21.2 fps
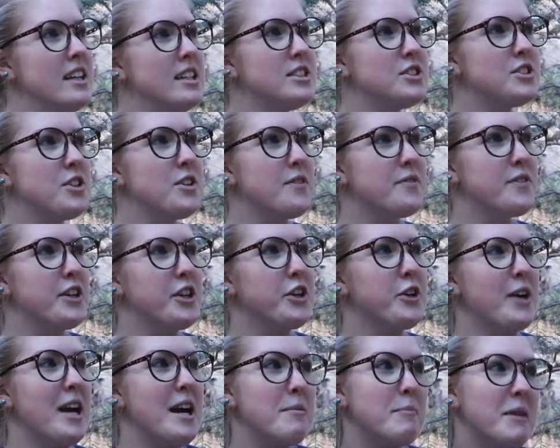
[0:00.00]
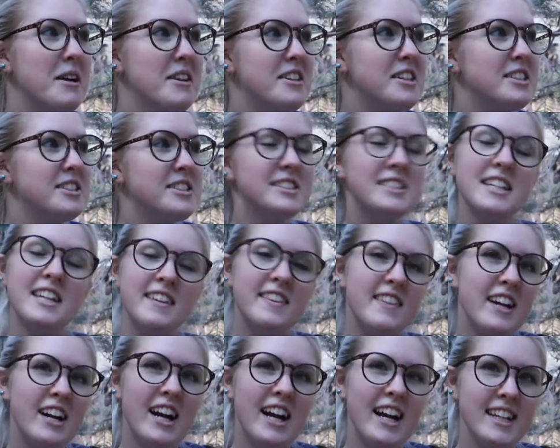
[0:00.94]
So if their grandmothers laid
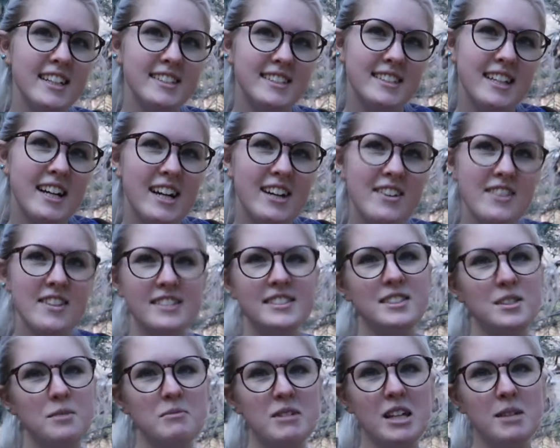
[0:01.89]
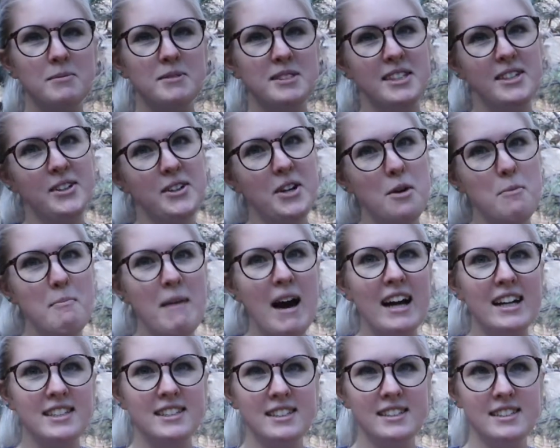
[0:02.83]
their eggs there, then sometimes they'll come
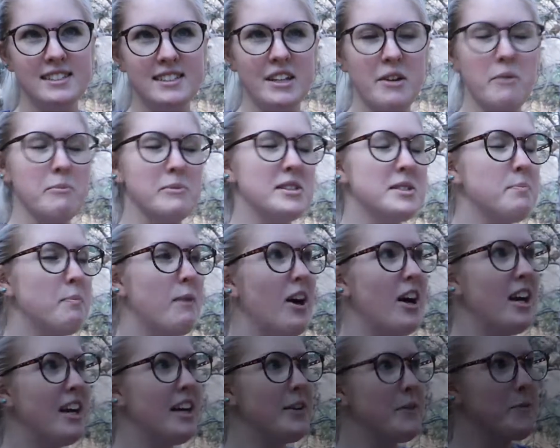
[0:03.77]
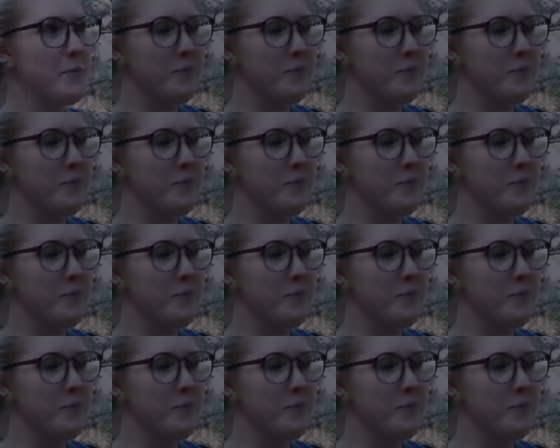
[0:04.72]
back to the same spot.